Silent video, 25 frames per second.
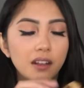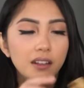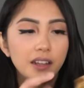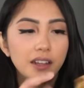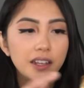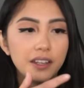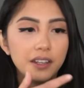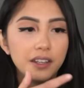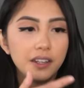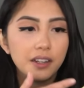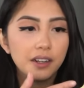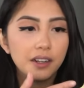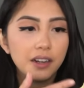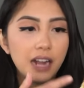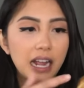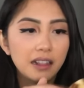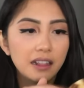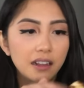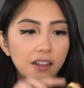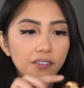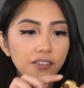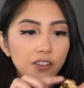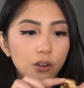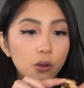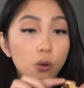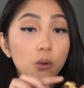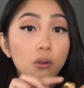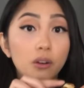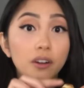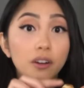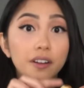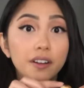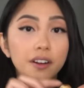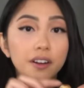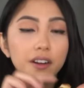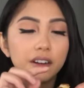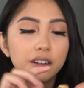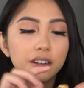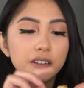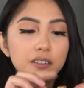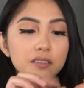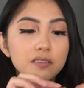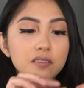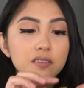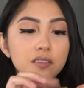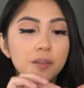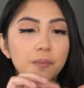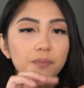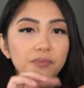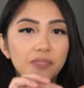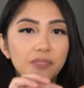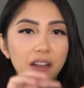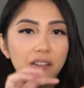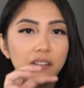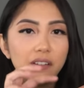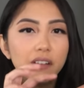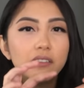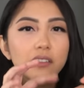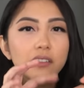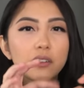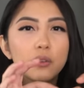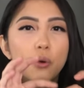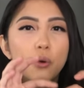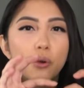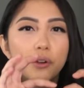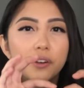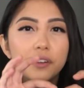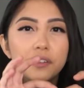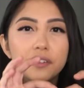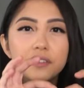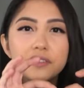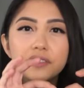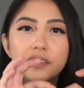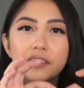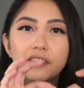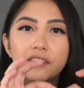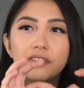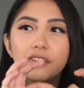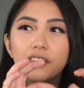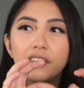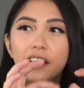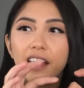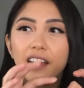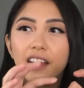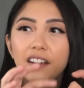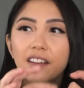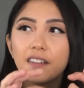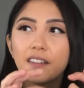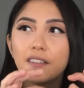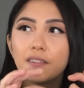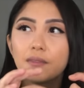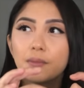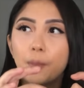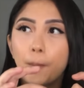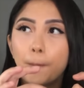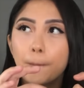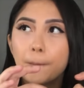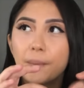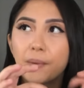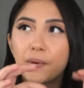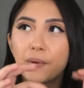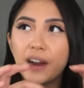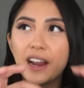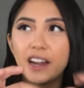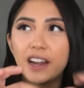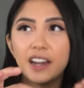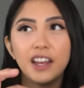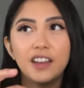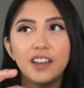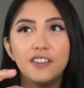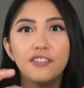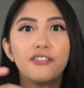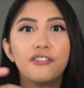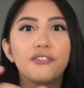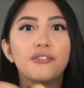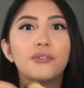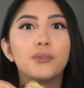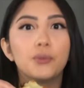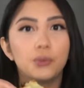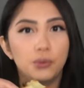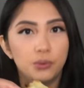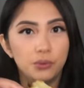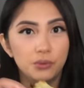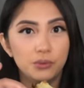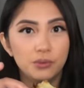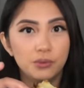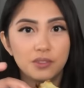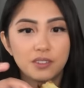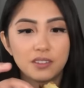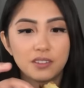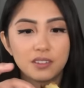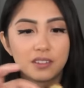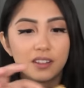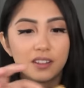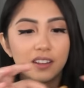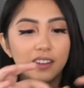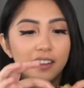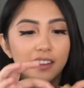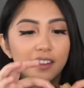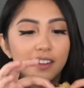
Like here, I love the corners. I like the corners of like bready foods.